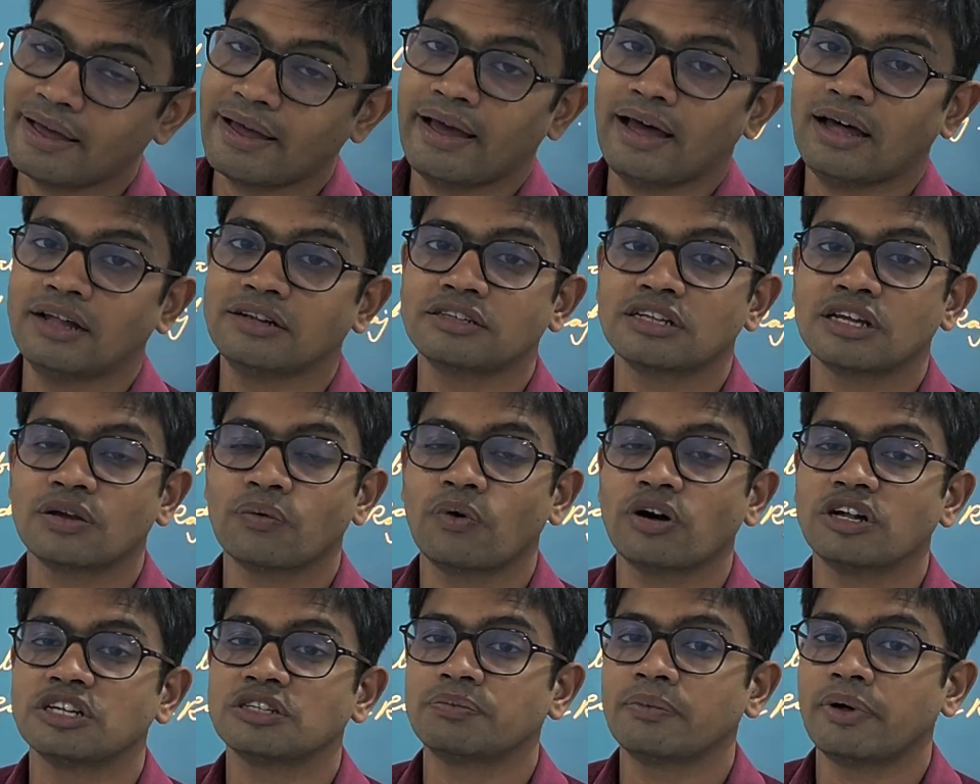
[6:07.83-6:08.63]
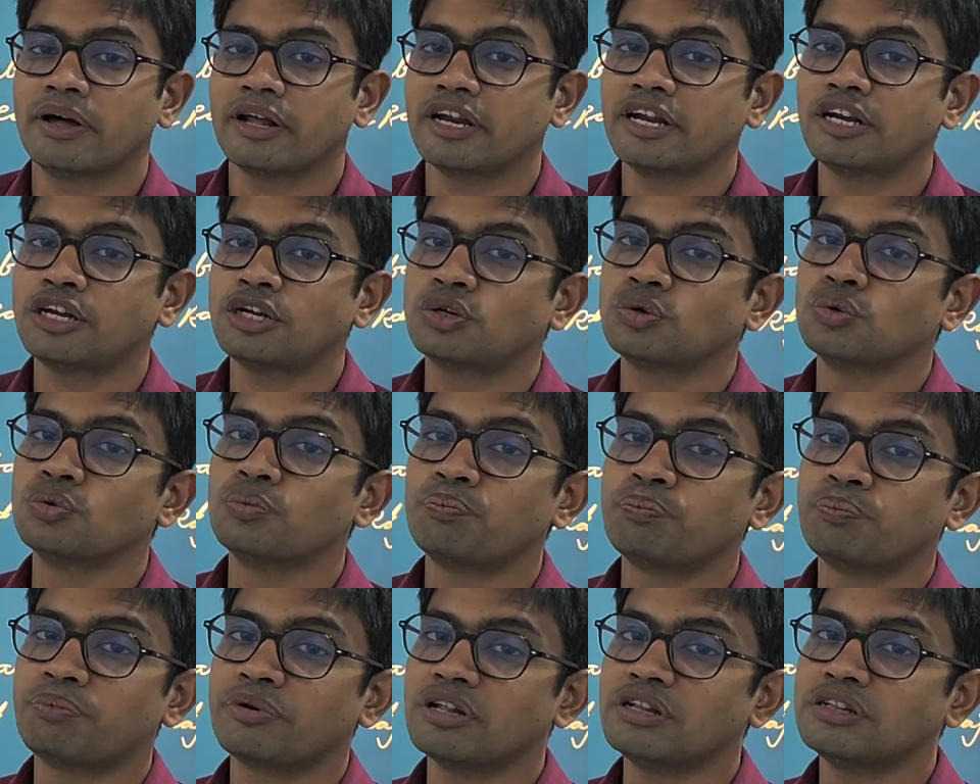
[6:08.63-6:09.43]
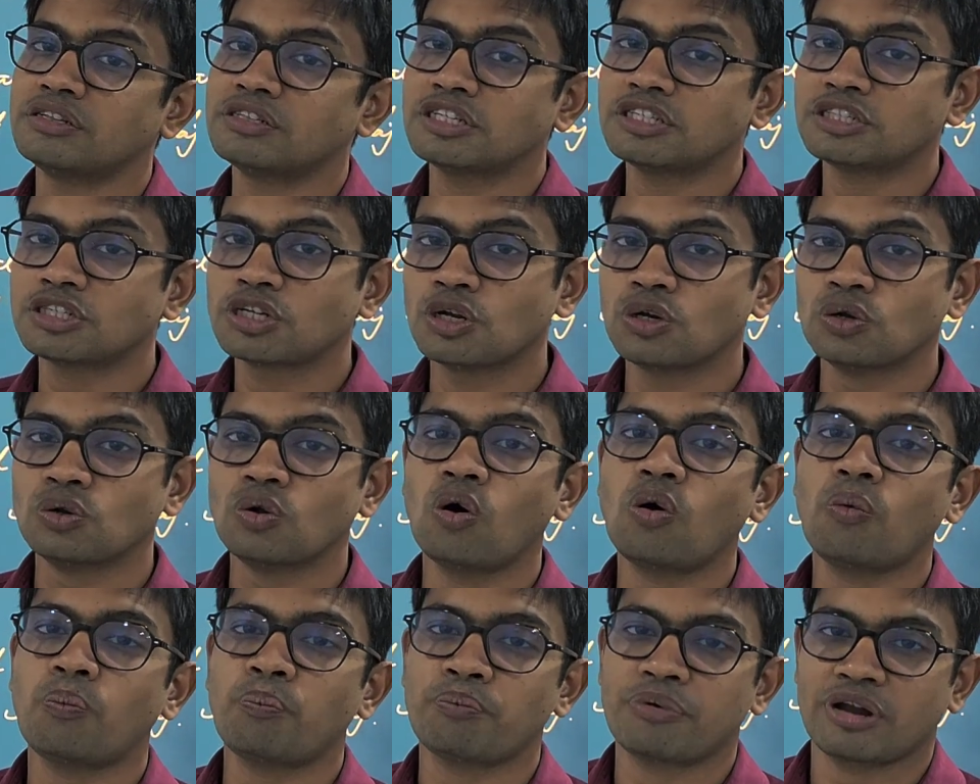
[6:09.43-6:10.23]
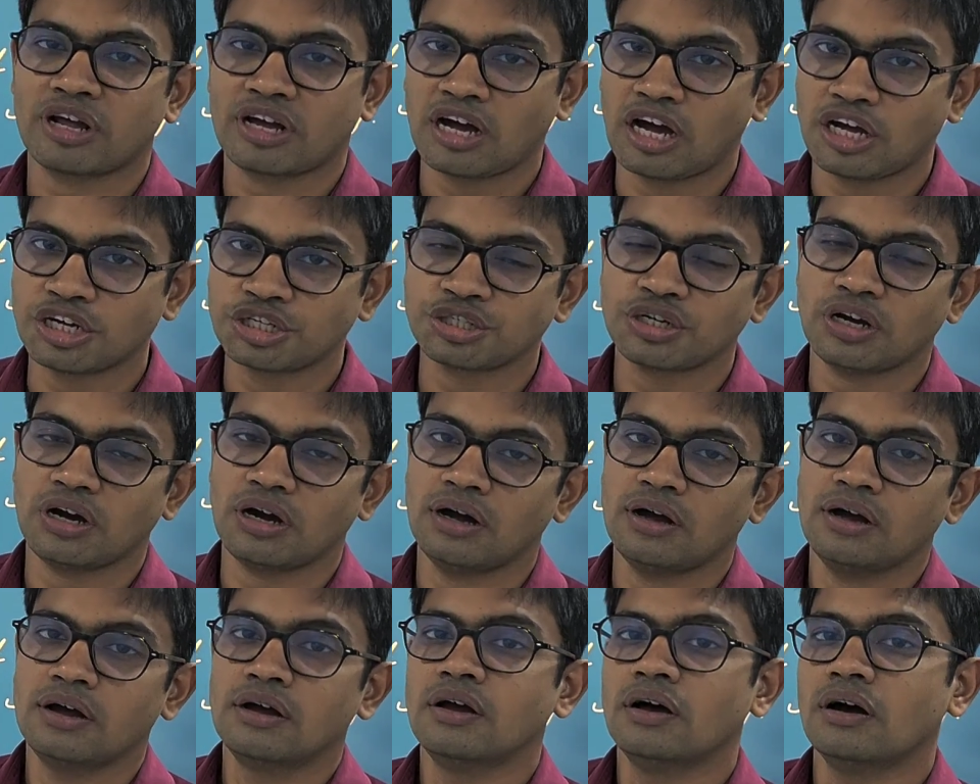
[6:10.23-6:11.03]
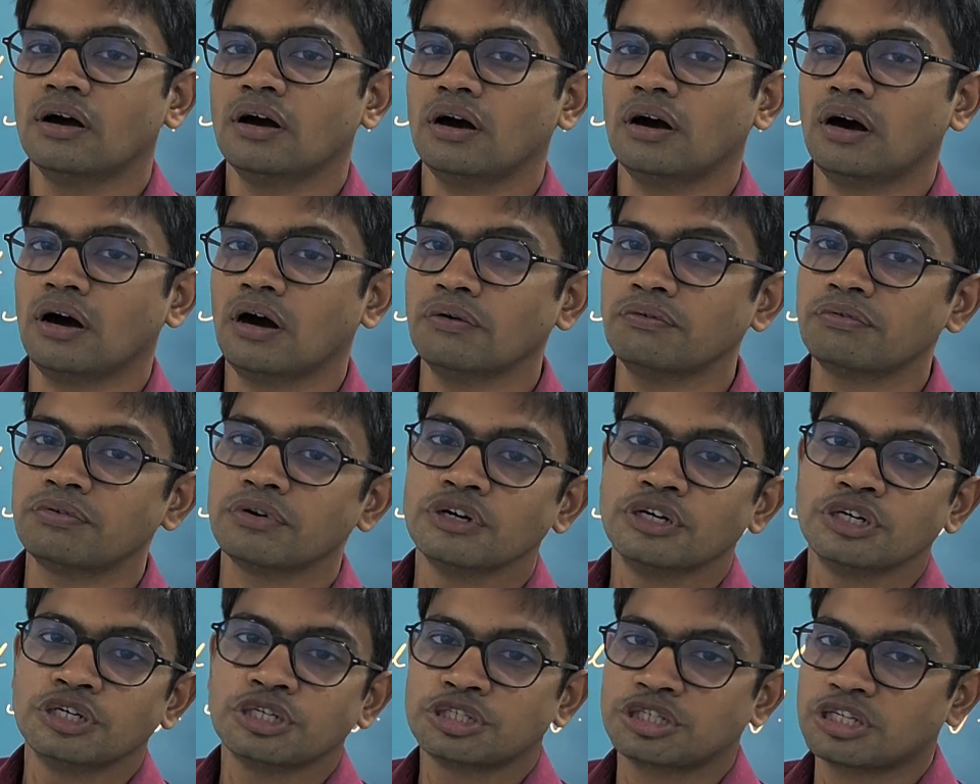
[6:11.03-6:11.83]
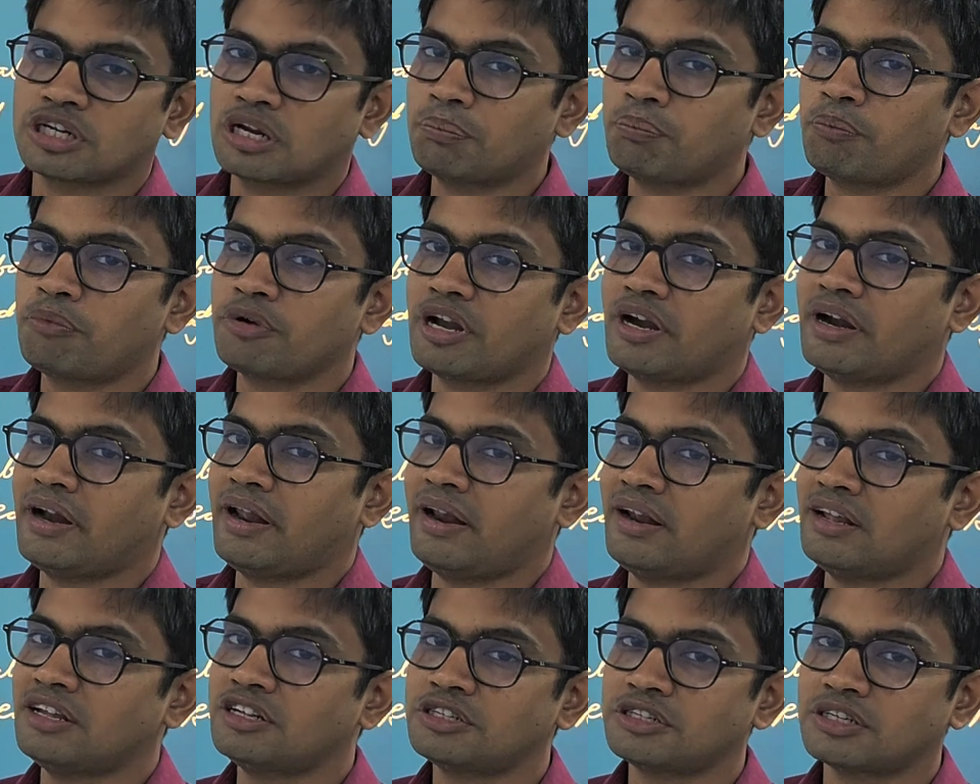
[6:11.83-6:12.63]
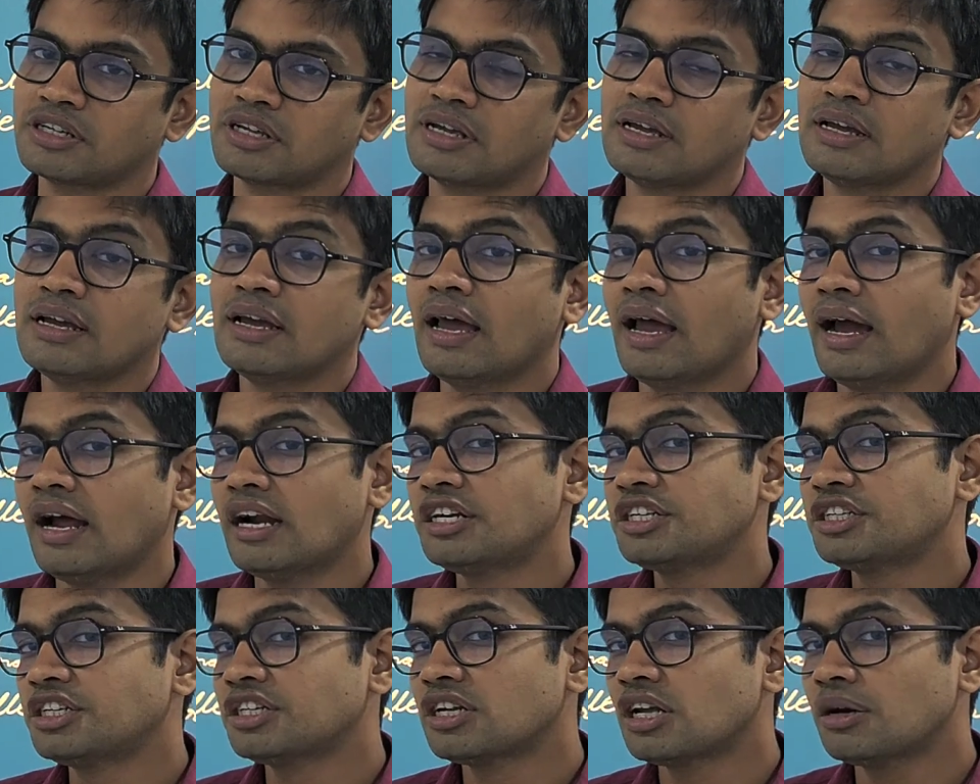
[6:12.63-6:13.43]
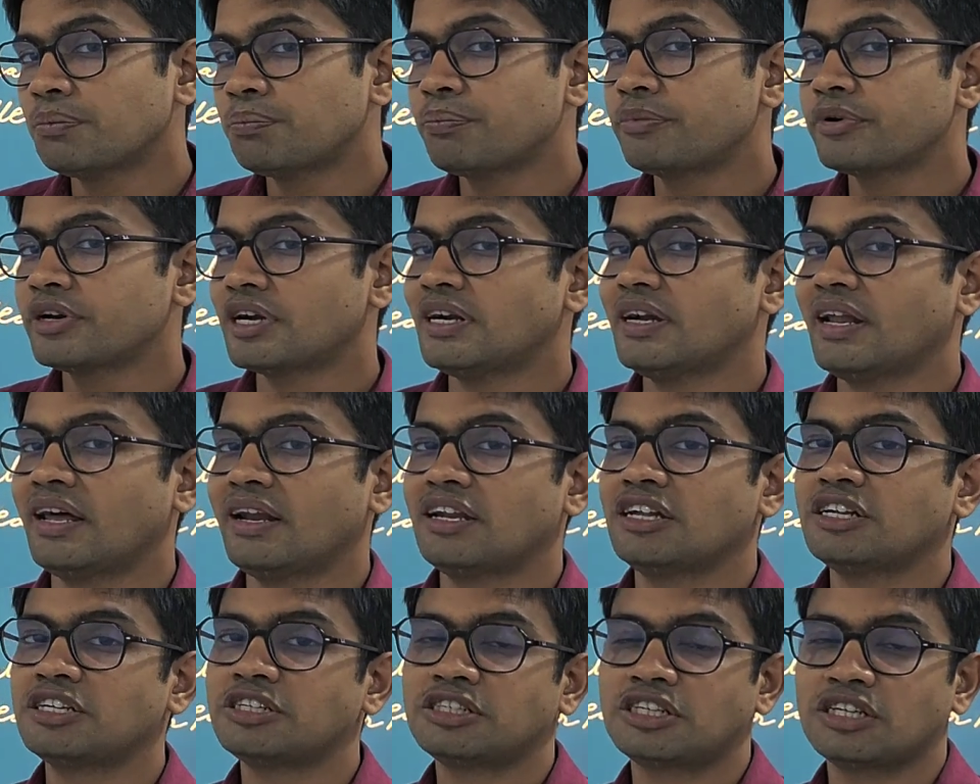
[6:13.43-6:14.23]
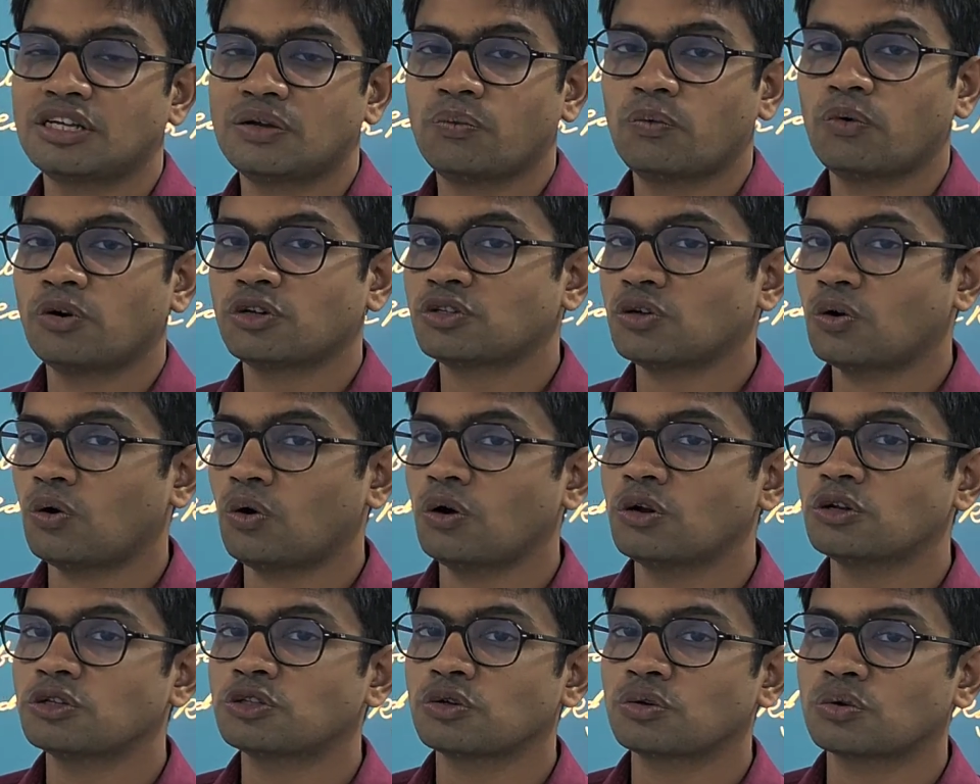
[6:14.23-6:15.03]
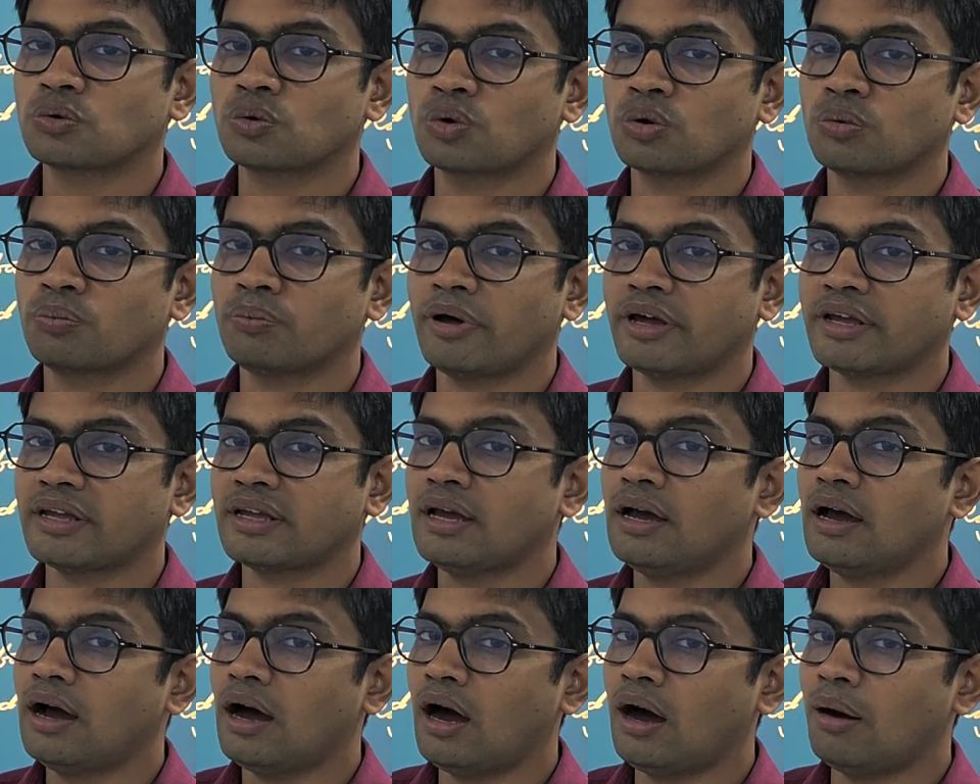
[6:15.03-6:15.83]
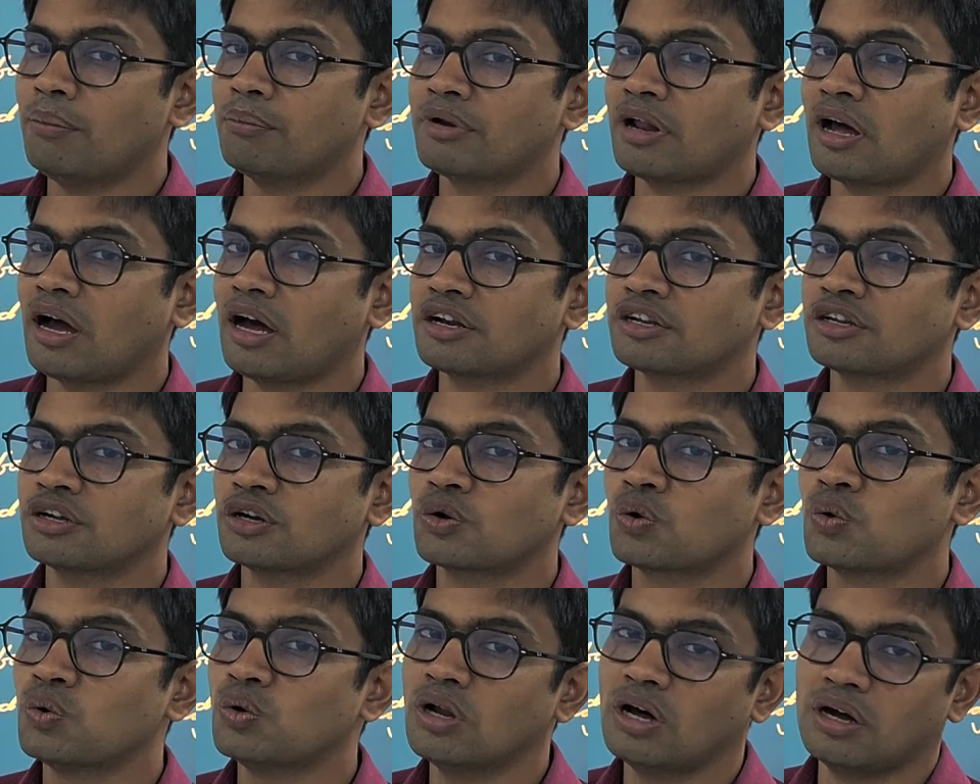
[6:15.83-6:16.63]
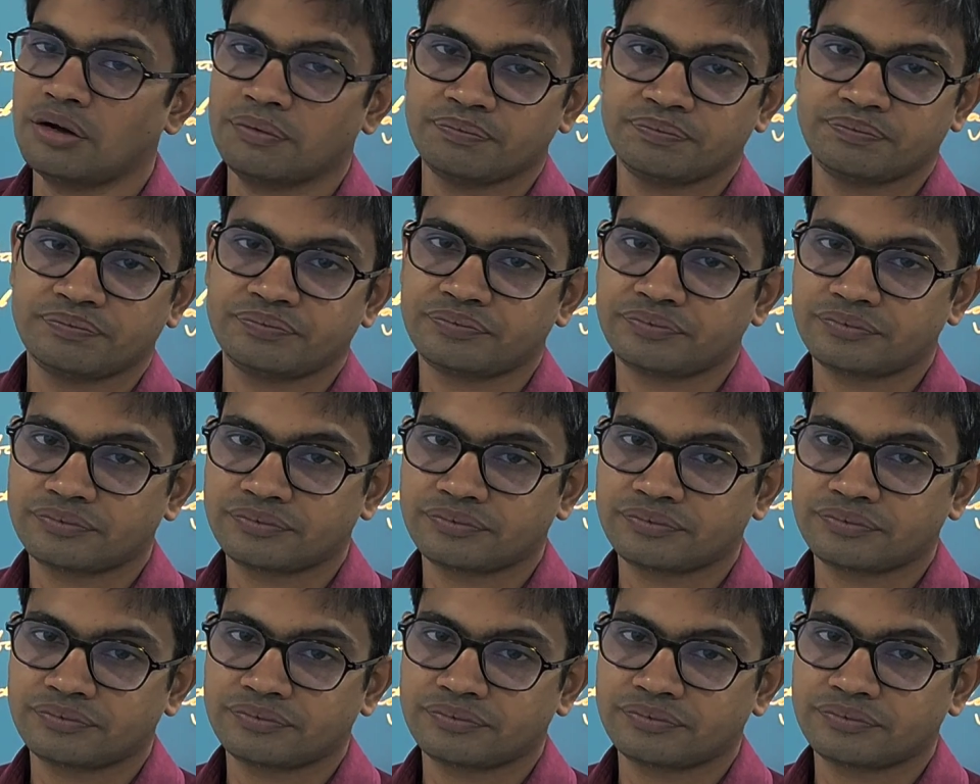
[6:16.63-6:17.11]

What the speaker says: as he was married to Princess Lok Prakasha of Sharappuriya dynasty, and Sharappuriya dynasty was also known by Amrarya Kula.